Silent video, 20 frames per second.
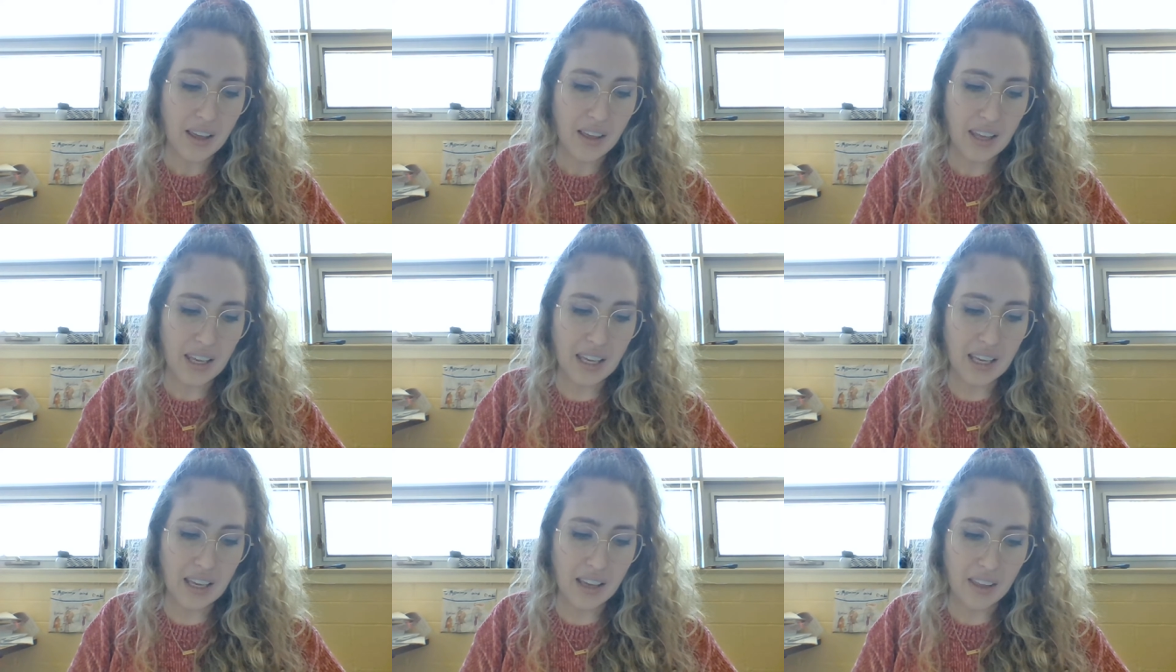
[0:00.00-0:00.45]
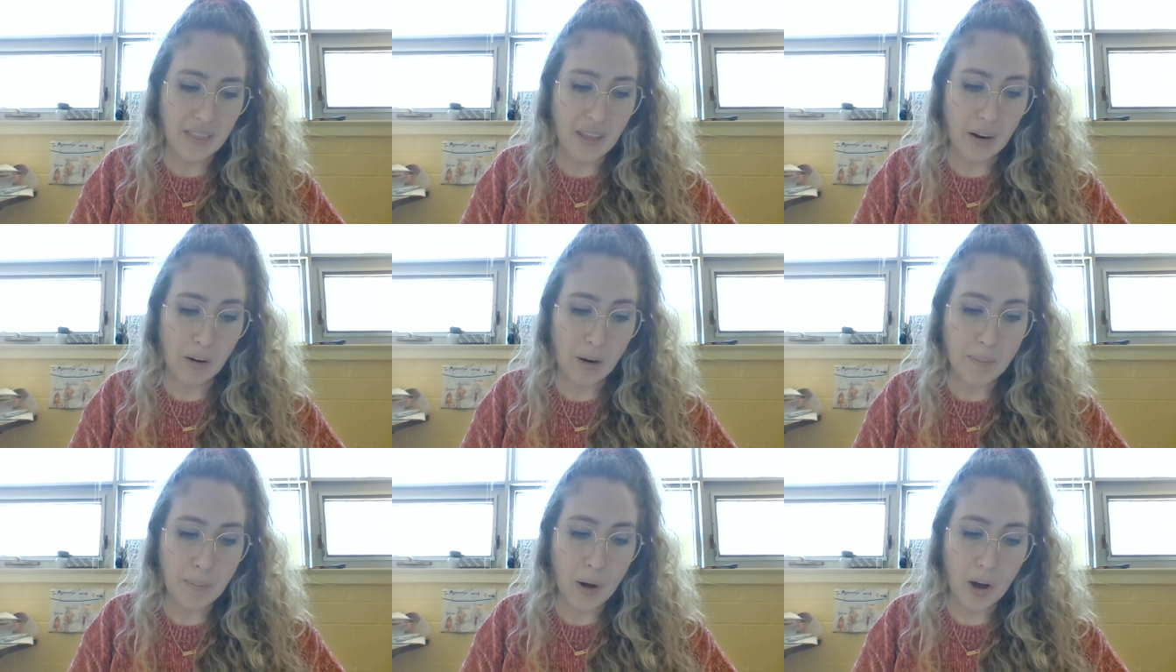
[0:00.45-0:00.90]
He
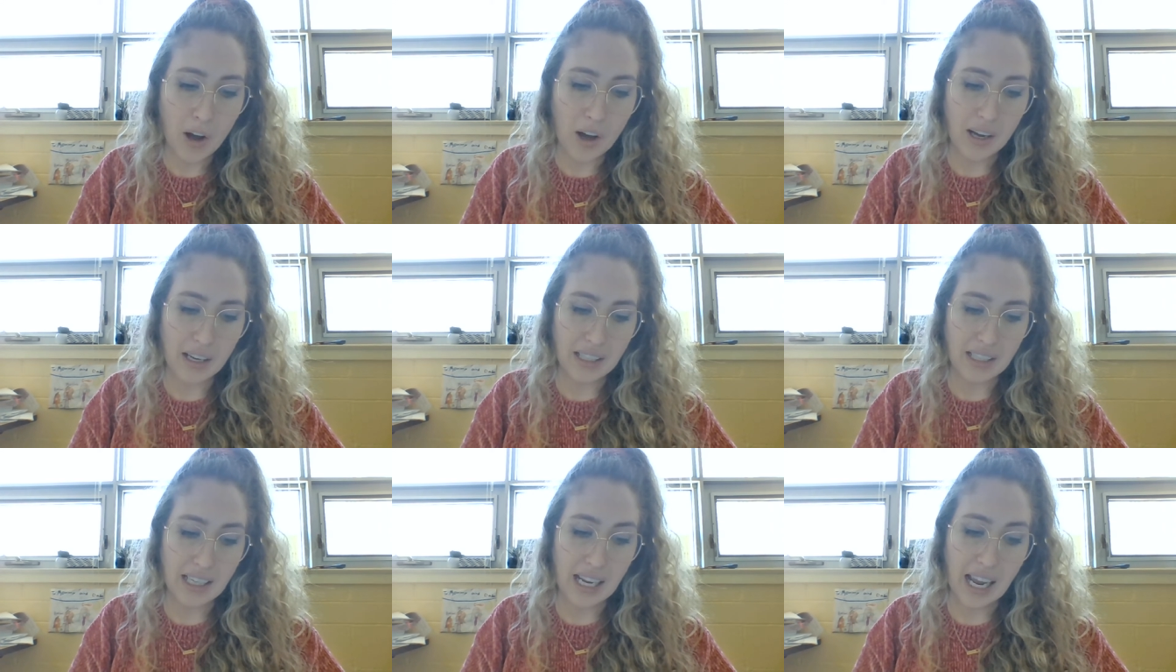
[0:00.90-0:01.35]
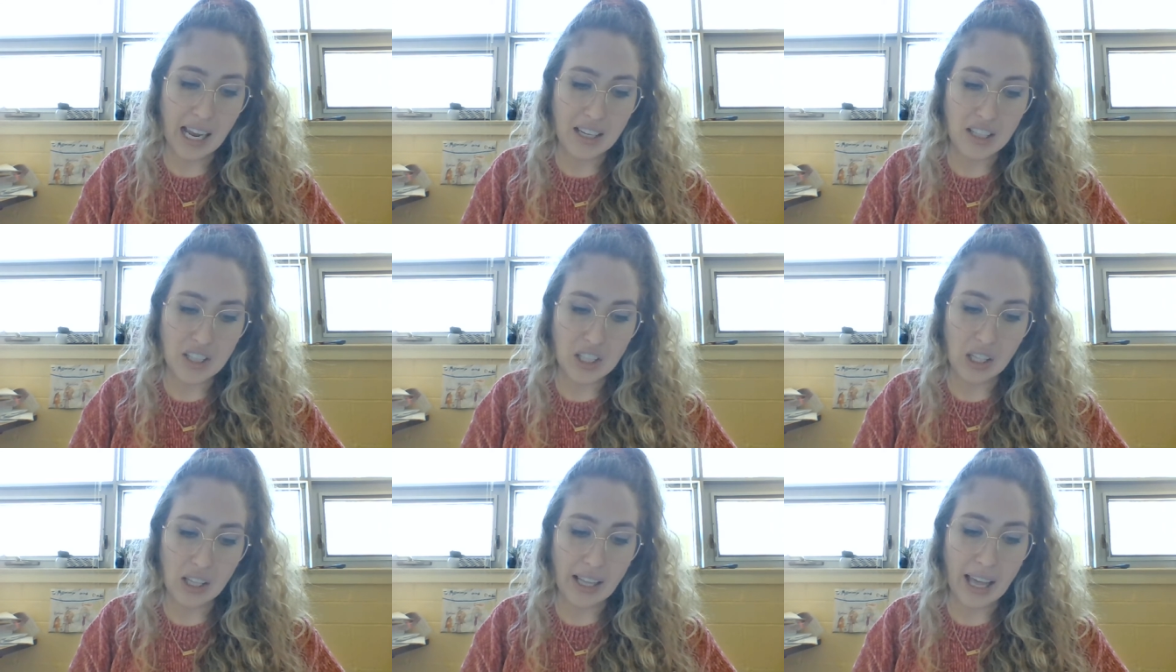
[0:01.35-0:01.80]
thereupon
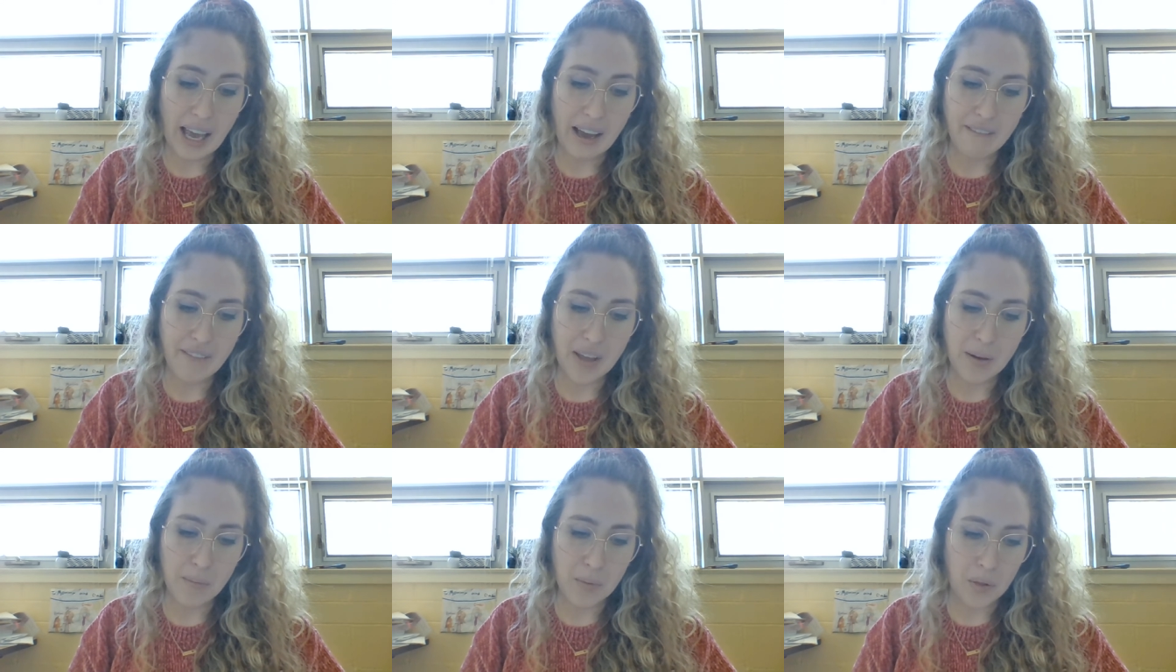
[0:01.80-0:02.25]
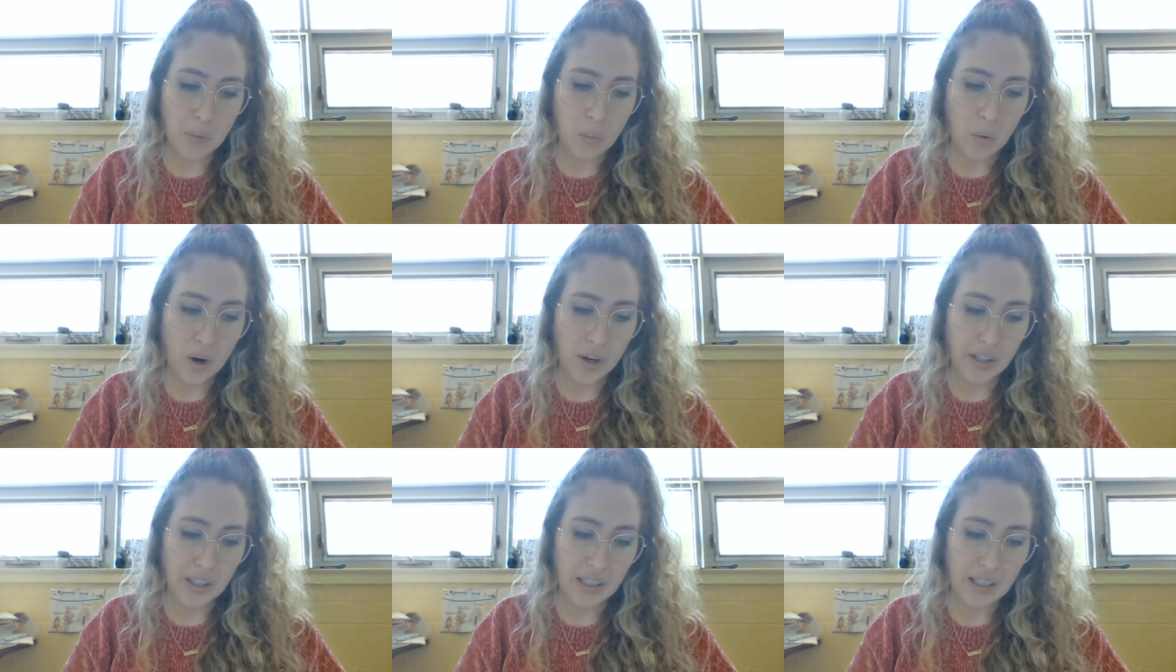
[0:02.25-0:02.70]
gan to lave him with
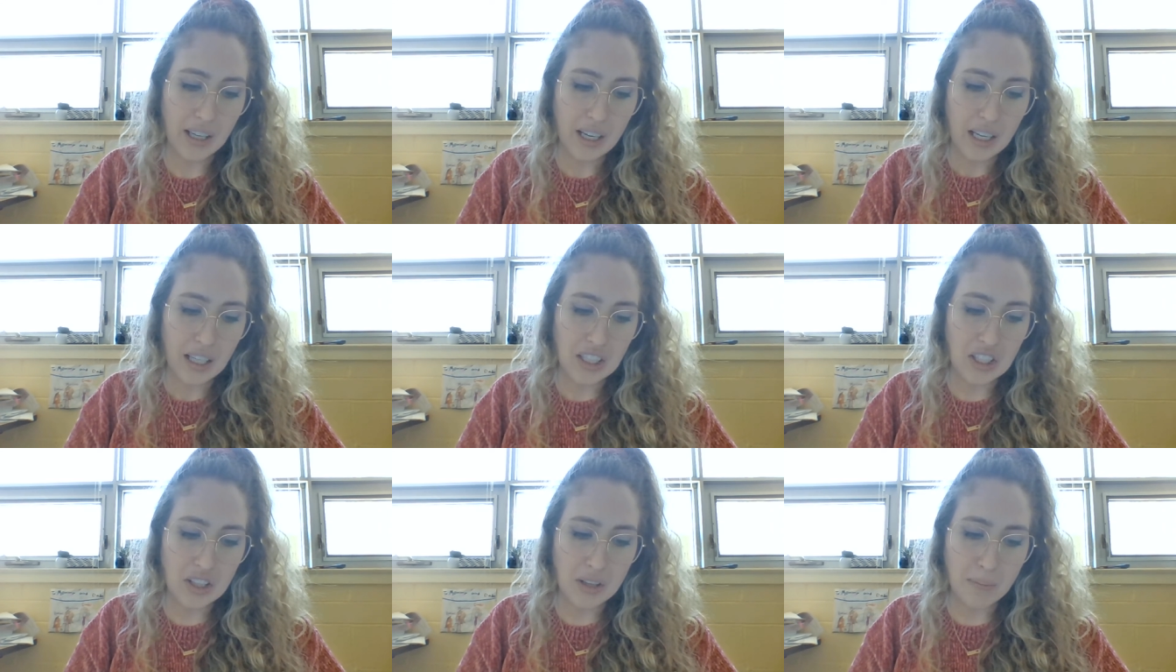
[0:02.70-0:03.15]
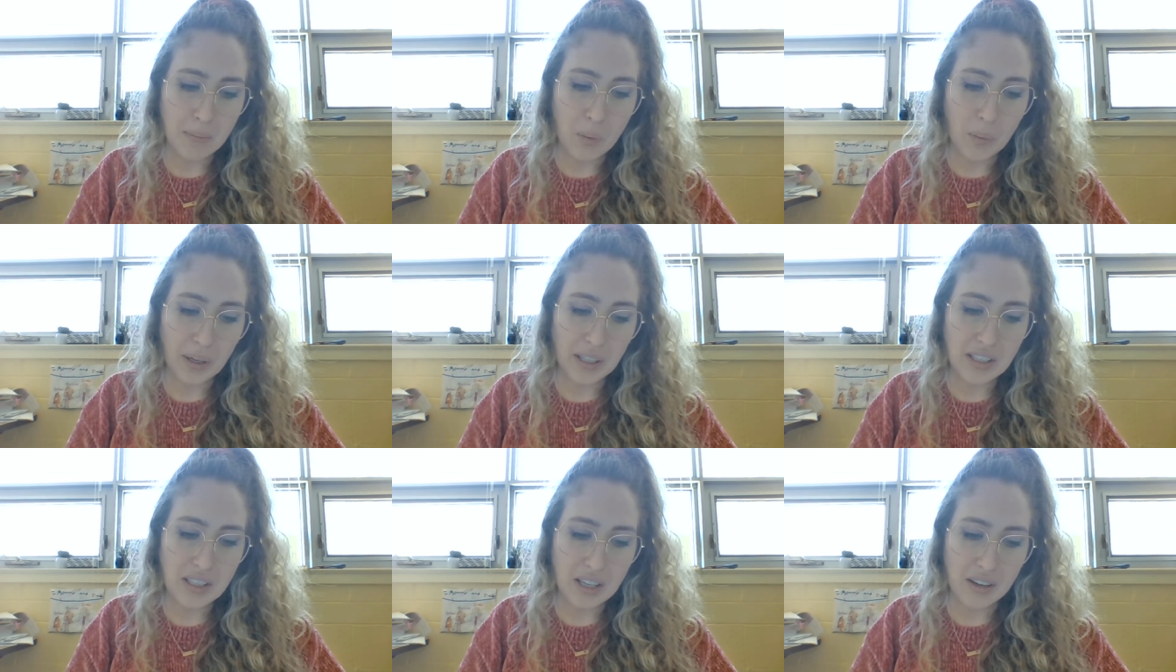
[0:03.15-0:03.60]
water, till the
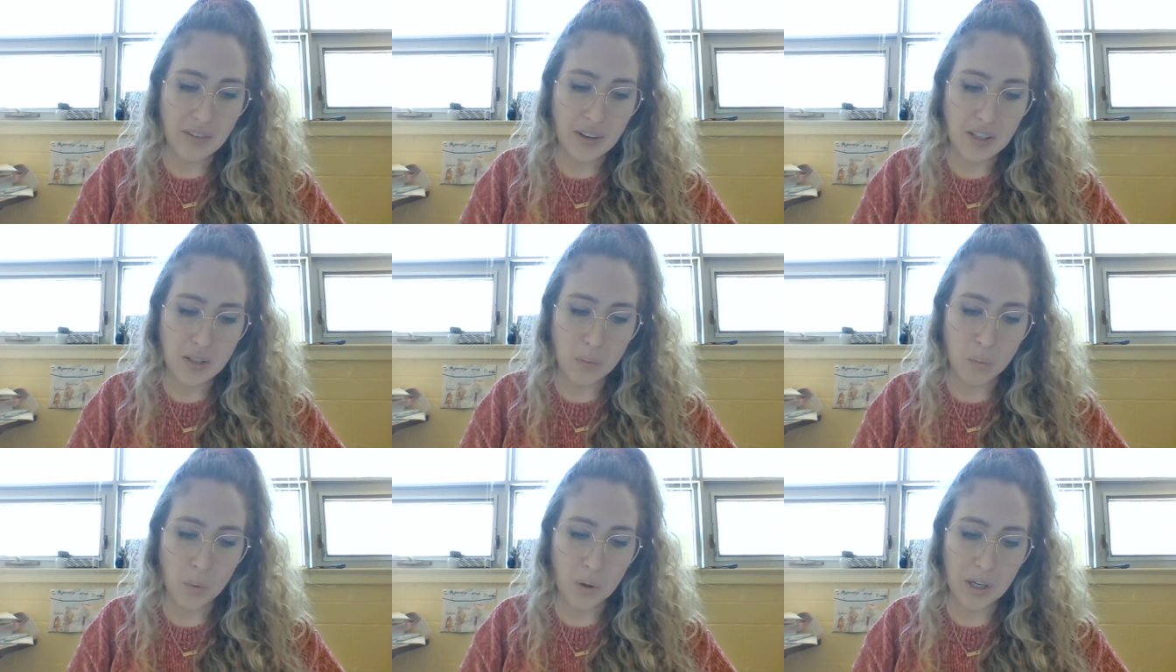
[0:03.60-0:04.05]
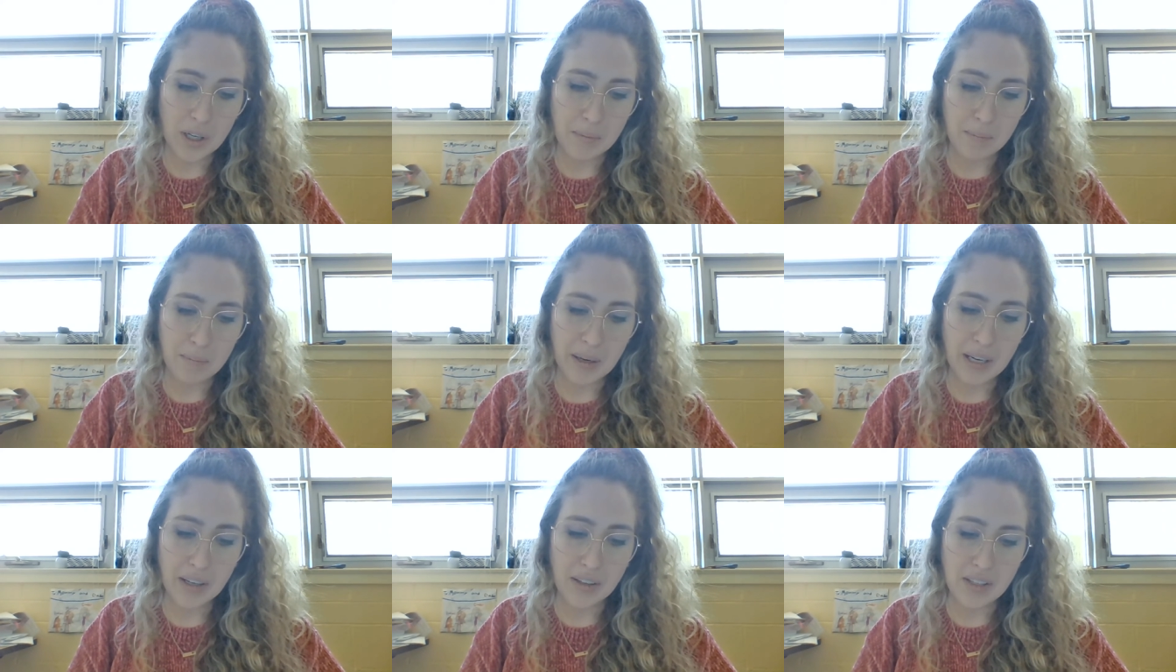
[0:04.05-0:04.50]
point of his
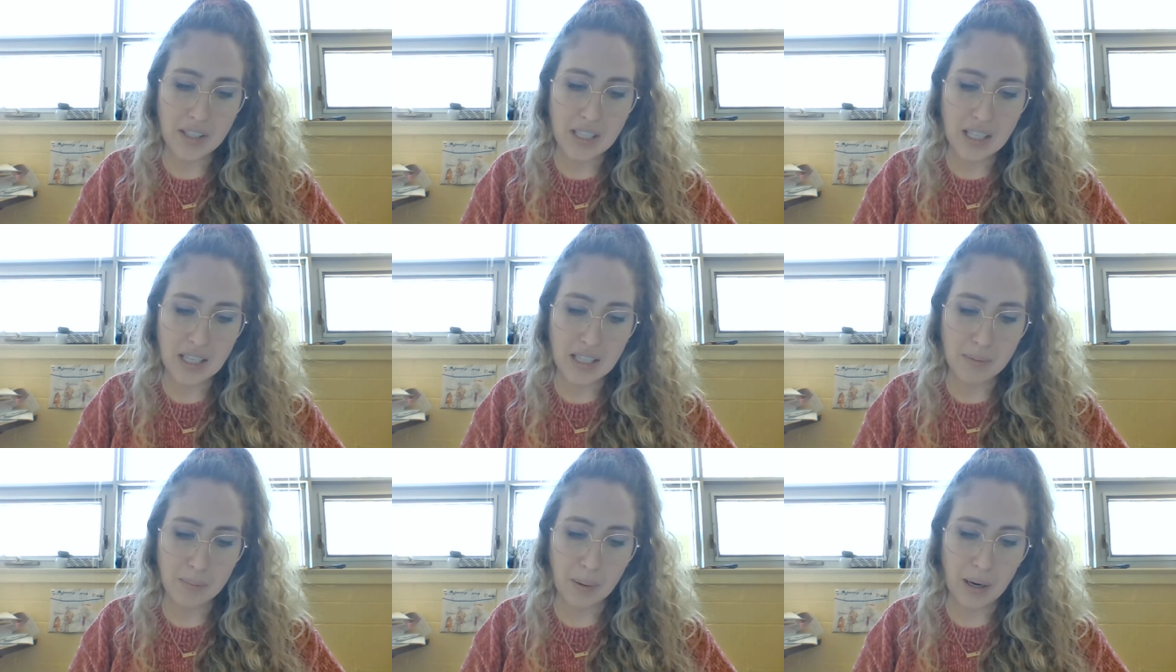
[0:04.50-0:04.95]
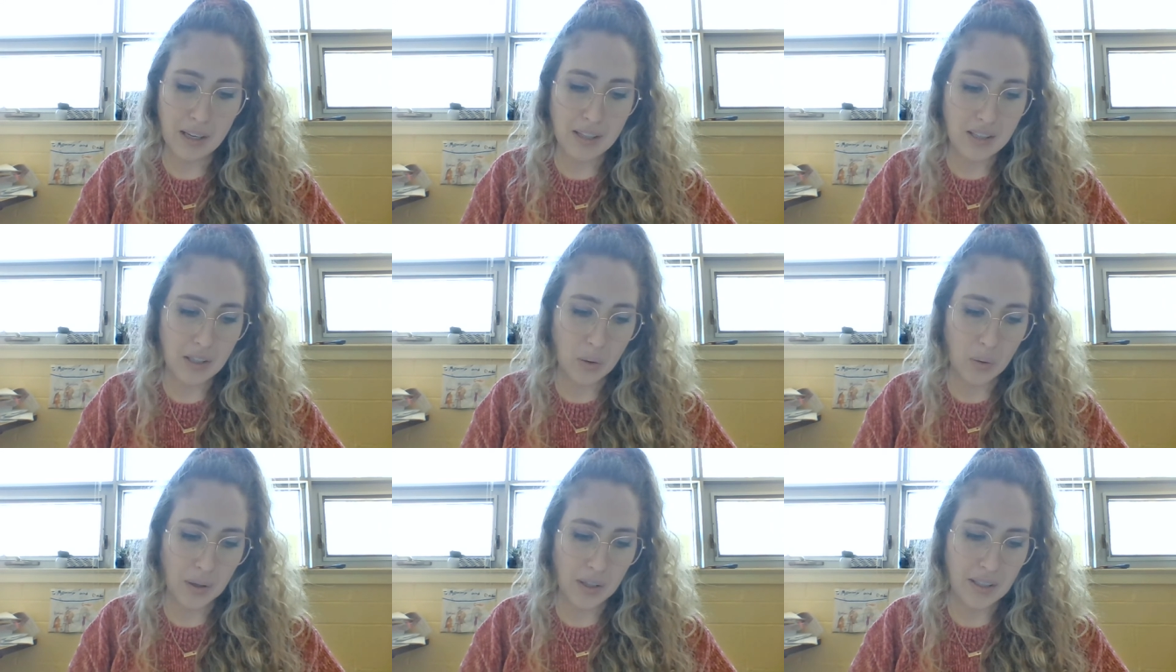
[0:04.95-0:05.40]
word pierced his
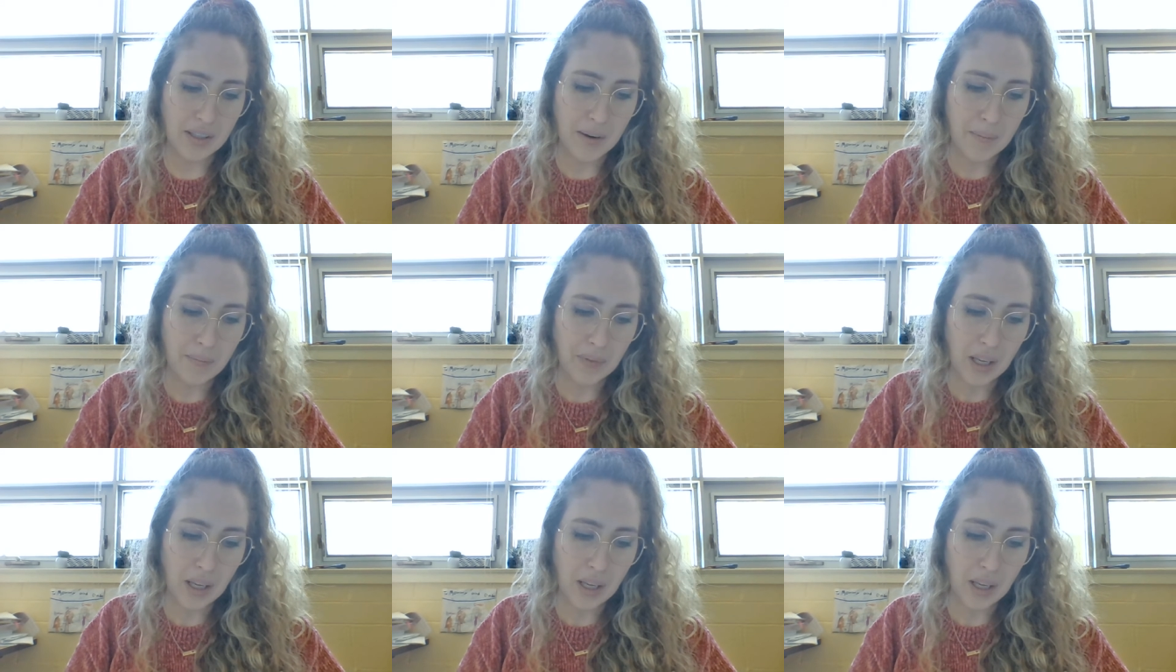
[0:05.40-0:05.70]
breast hoard.